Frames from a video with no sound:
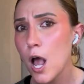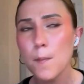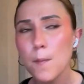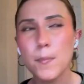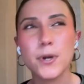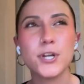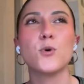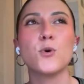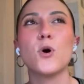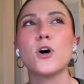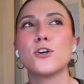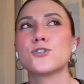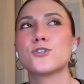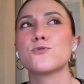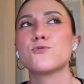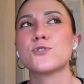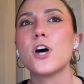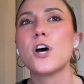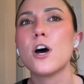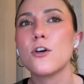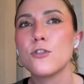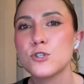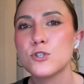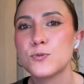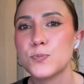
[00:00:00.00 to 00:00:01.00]
but you also
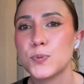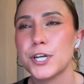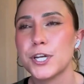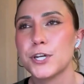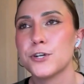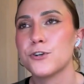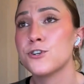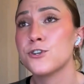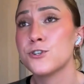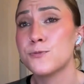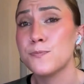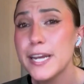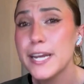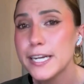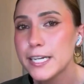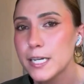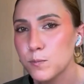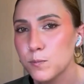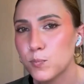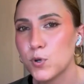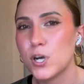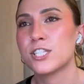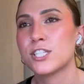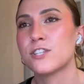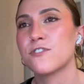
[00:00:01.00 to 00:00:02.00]
saw those players make
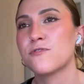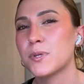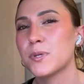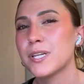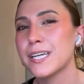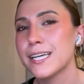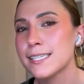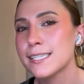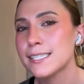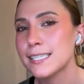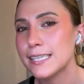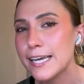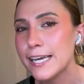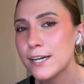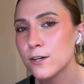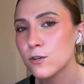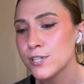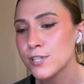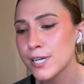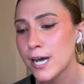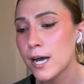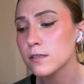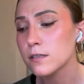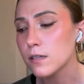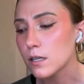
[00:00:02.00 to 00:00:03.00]
impressive plays later
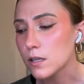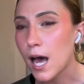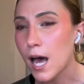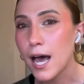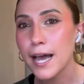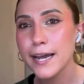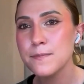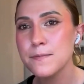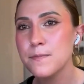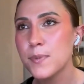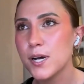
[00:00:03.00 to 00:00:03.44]
down the line.